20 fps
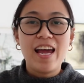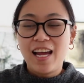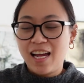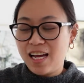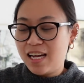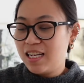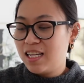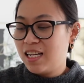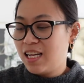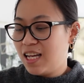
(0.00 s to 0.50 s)

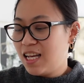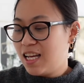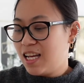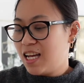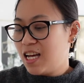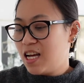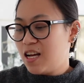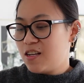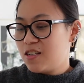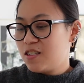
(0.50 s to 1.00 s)

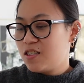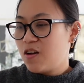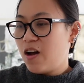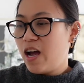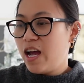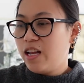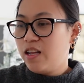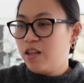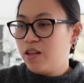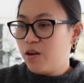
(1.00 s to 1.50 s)
So
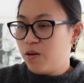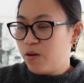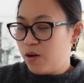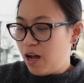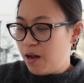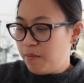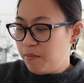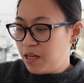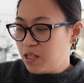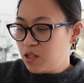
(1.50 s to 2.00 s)

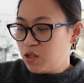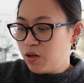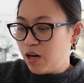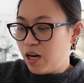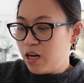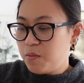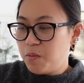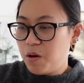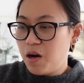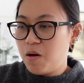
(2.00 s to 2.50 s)
I'm not sure
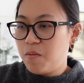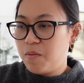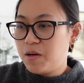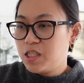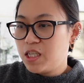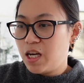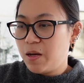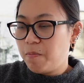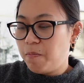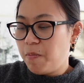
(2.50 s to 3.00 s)
anymore how
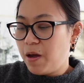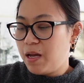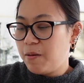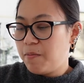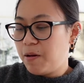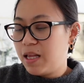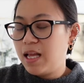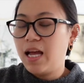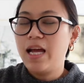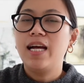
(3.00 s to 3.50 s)
much I paid,
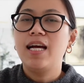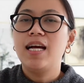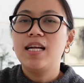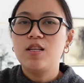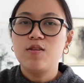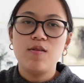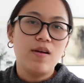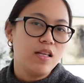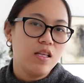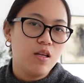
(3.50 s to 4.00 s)
but I got
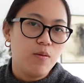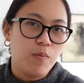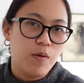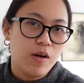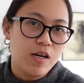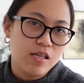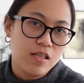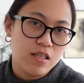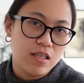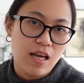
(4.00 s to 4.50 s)

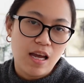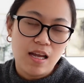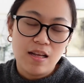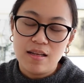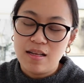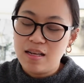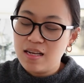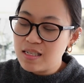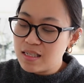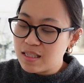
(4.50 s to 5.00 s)

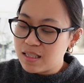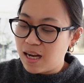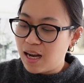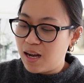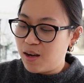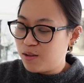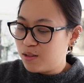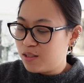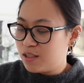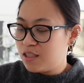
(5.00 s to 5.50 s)
20%
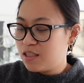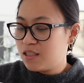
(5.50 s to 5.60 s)
discount